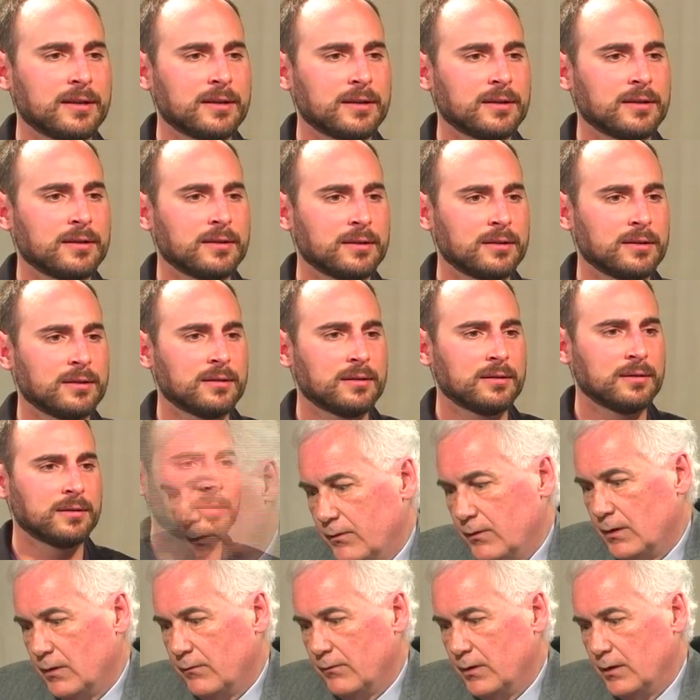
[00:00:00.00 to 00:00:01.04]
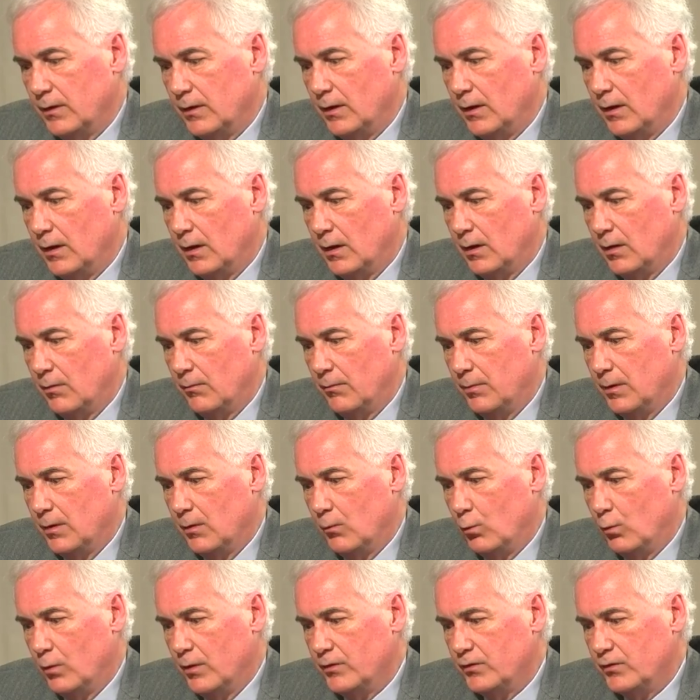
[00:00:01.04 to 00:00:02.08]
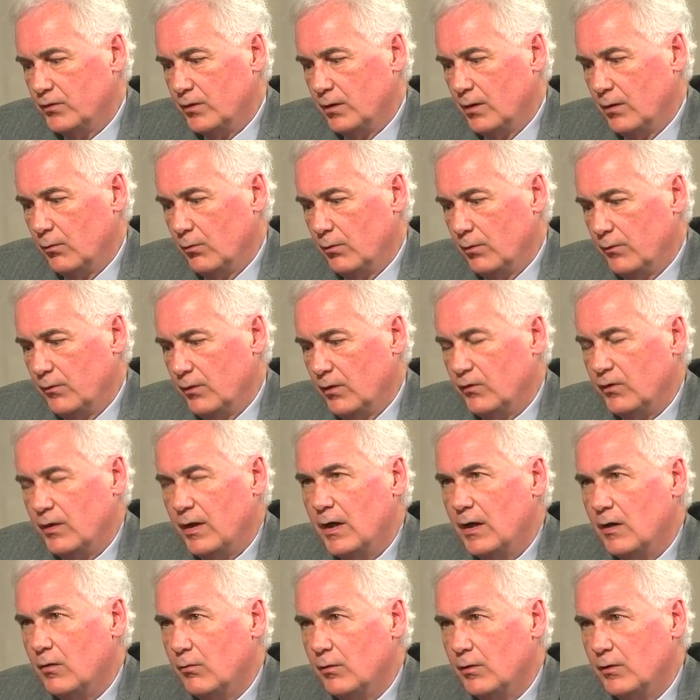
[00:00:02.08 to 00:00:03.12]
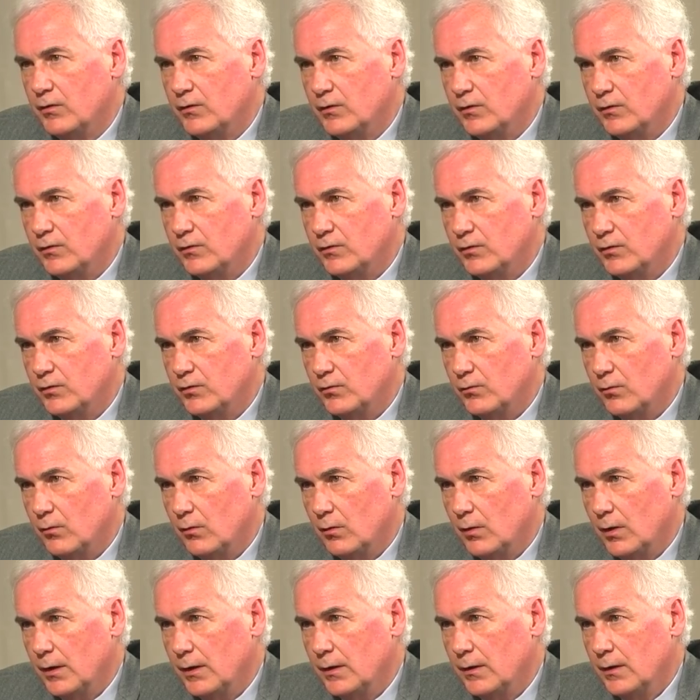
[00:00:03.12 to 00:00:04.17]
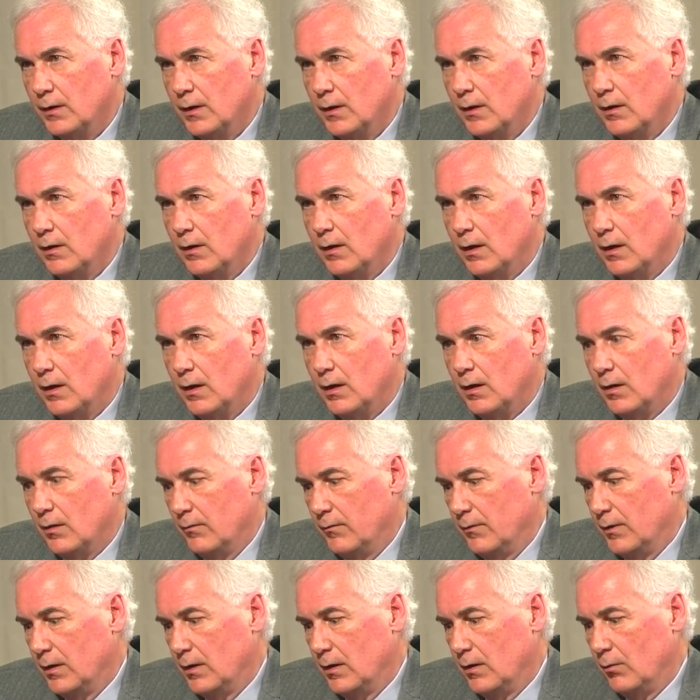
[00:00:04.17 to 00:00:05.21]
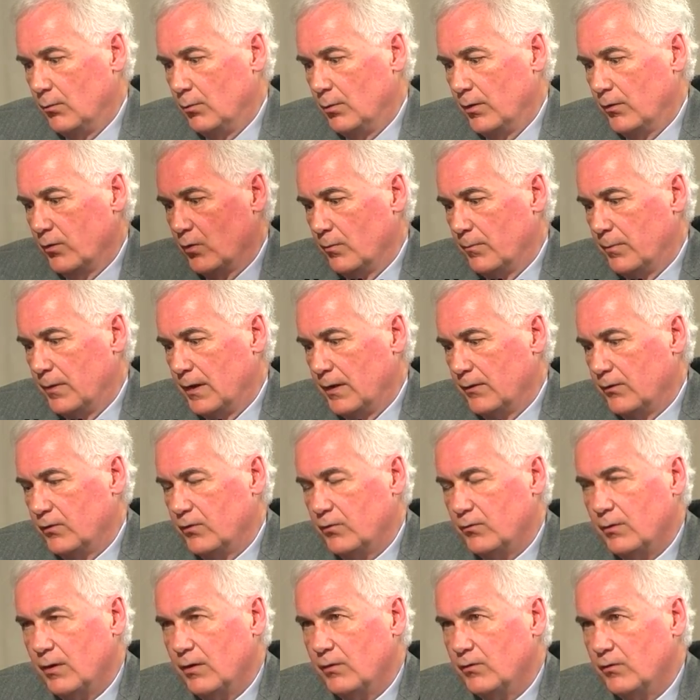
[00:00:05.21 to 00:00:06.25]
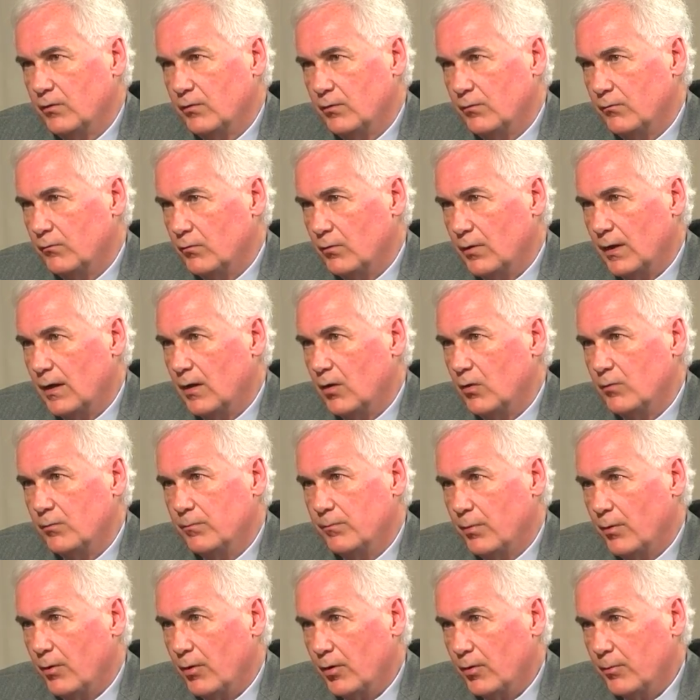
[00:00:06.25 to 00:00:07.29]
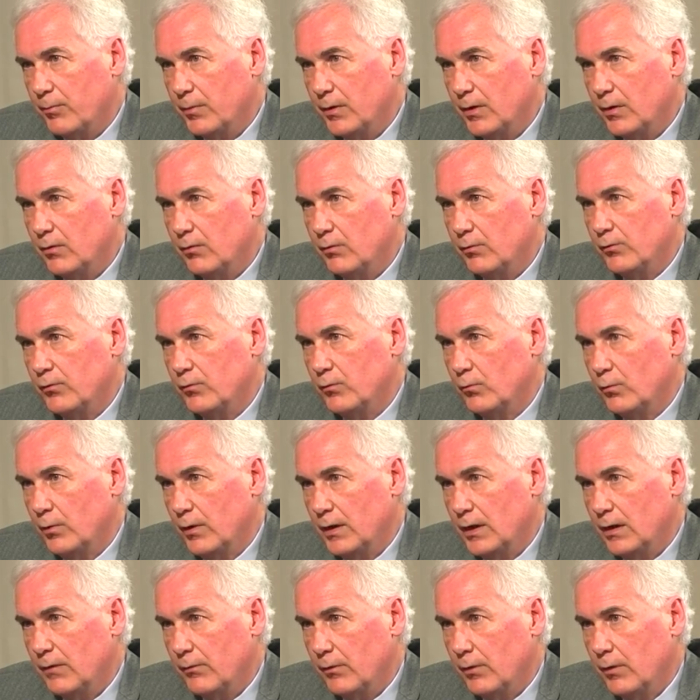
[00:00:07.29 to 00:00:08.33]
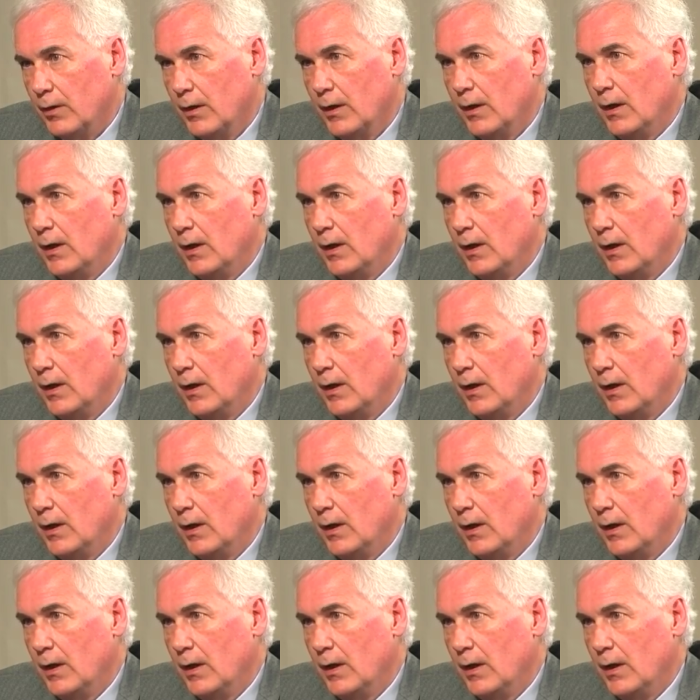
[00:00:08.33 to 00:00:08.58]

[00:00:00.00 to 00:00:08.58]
here's the math of it. Uh, uh once this acreage is destroyed, uh, uh, whether by the stresses of drought, bark beetles, whatever.